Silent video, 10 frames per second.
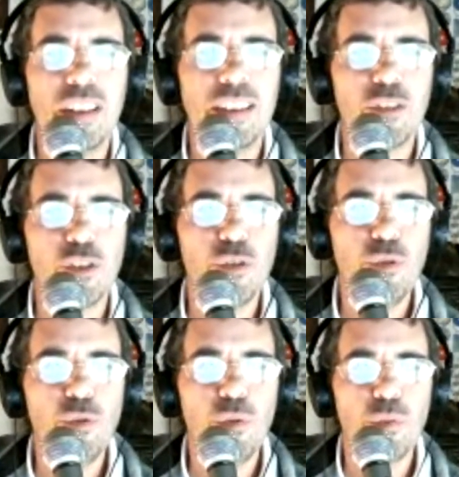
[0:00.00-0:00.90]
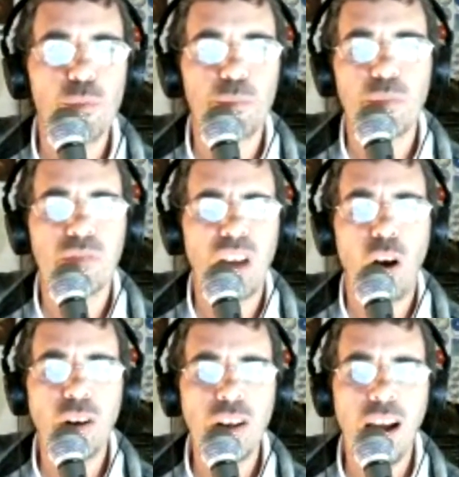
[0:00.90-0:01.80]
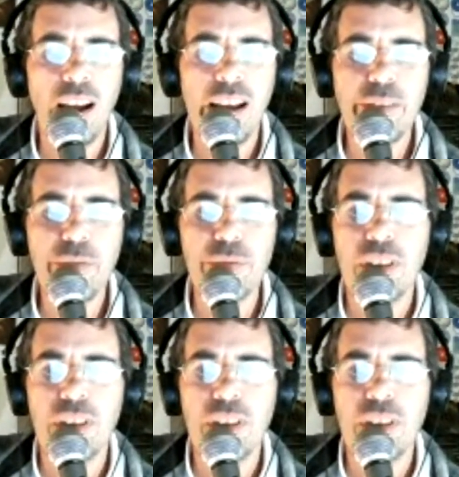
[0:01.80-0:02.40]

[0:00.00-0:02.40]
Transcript: to archive,